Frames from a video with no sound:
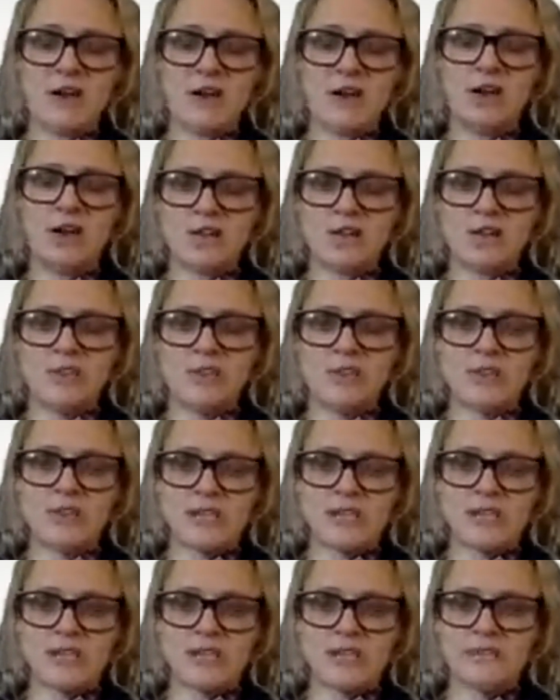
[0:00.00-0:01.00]
All of
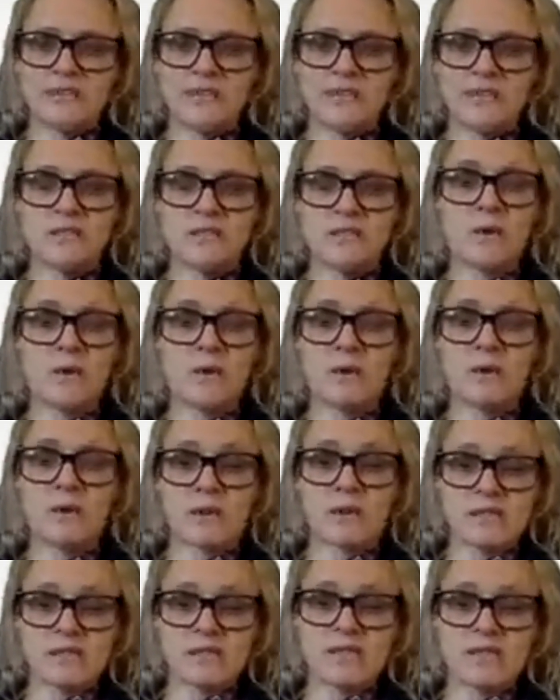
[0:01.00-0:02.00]
those activities will be
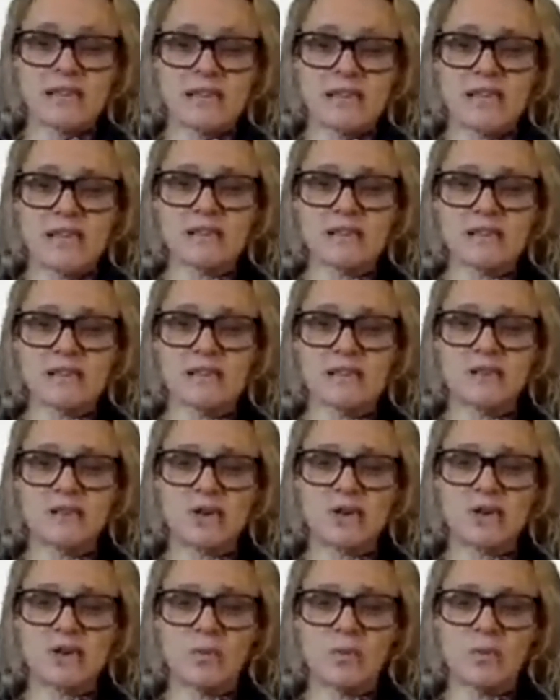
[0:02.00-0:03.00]
risk assessed in the
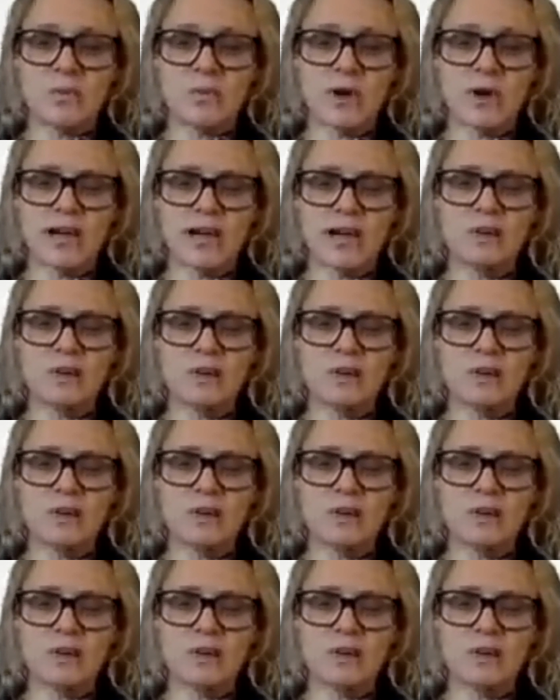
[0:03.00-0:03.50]
normal way,